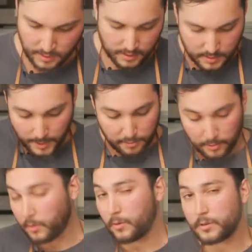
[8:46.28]
It's about
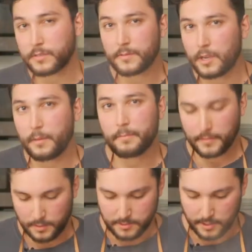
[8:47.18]
3/4 of a cup
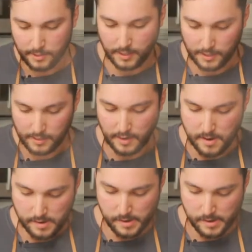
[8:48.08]
that I'm trying to get in there.